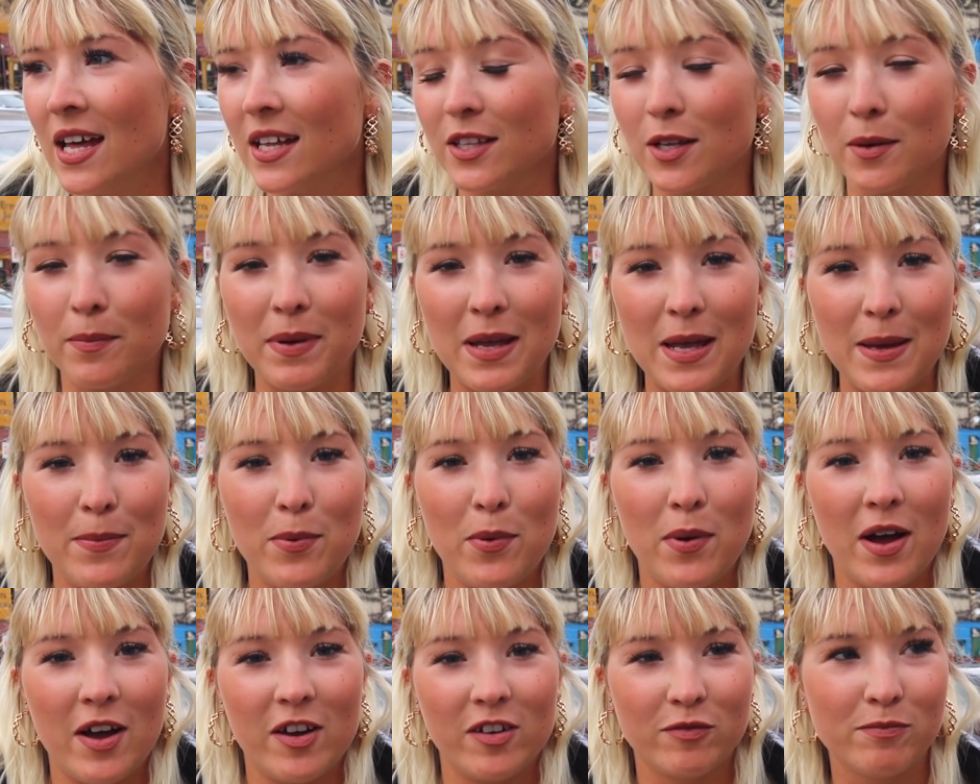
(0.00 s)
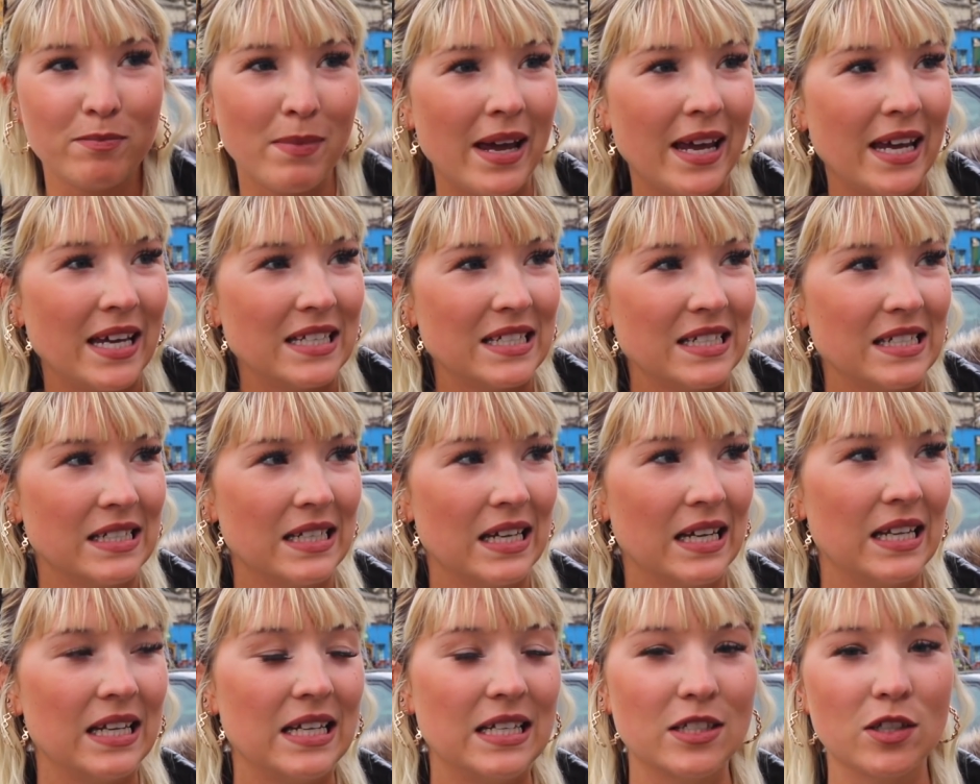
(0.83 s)
that people have made
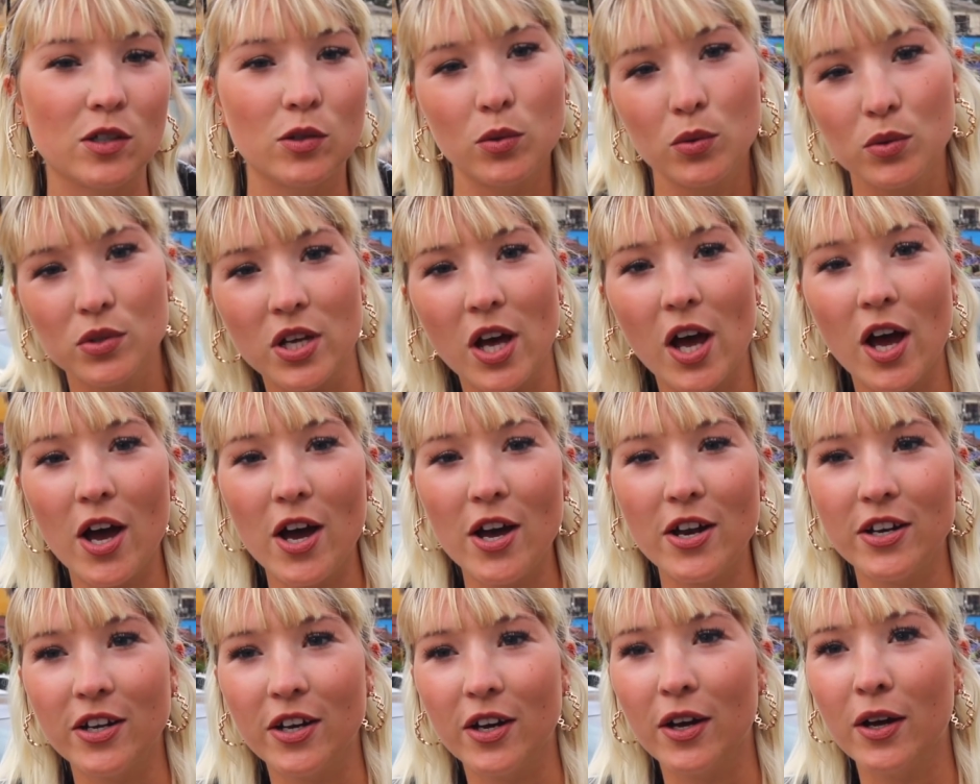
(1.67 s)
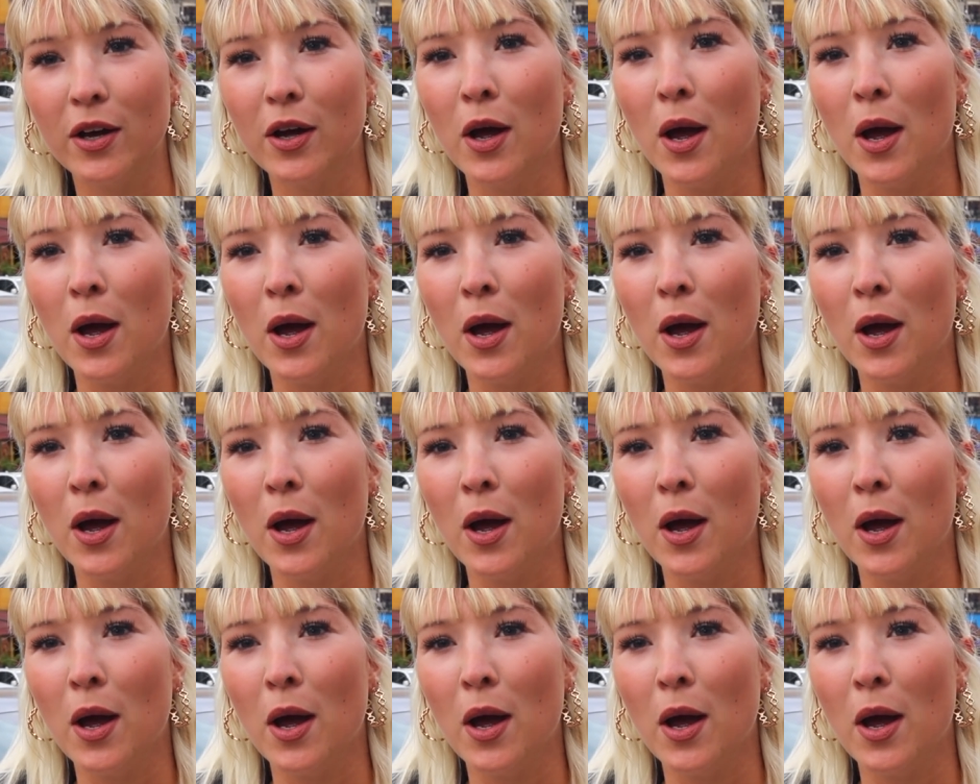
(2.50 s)
into these alternate